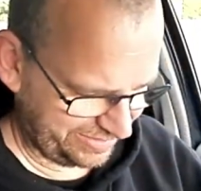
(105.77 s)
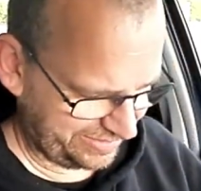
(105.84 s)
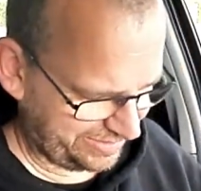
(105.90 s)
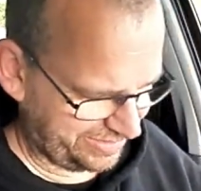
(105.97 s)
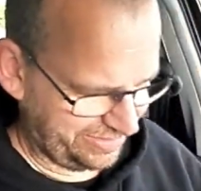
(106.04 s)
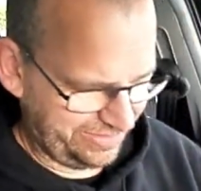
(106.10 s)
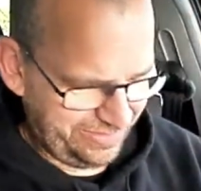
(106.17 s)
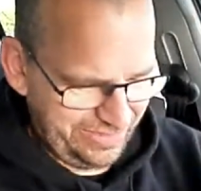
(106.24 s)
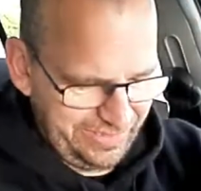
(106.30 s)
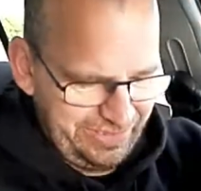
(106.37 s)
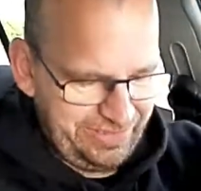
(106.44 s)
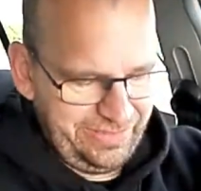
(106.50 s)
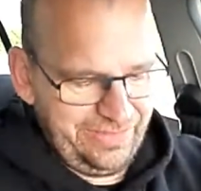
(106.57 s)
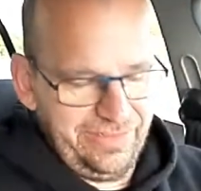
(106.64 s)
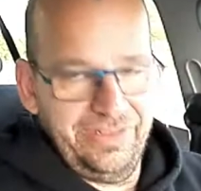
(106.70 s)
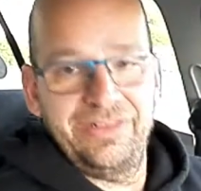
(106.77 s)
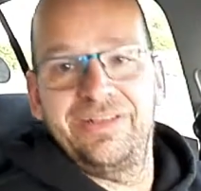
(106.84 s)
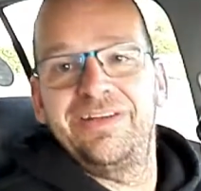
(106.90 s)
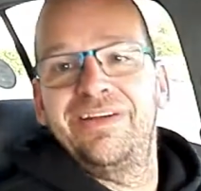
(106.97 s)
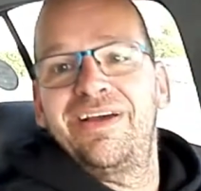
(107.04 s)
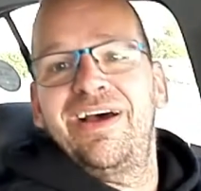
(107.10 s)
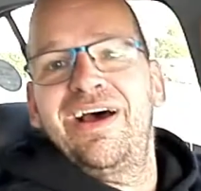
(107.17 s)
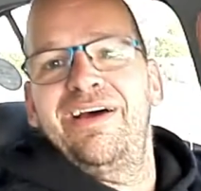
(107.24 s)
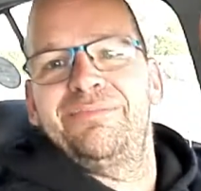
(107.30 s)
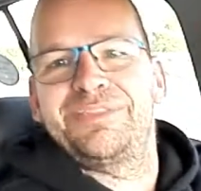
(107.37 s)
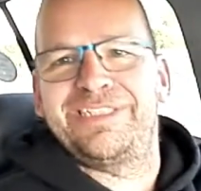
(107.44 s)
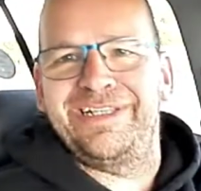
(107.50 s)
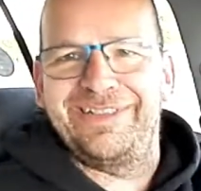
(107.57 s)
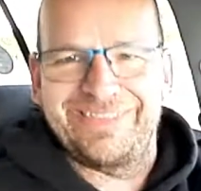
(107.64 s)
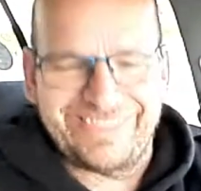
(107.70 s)
So I'm
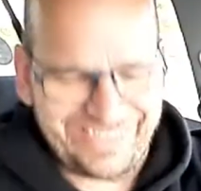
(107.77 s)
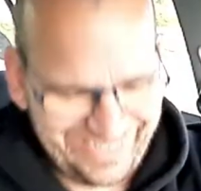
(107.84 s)
just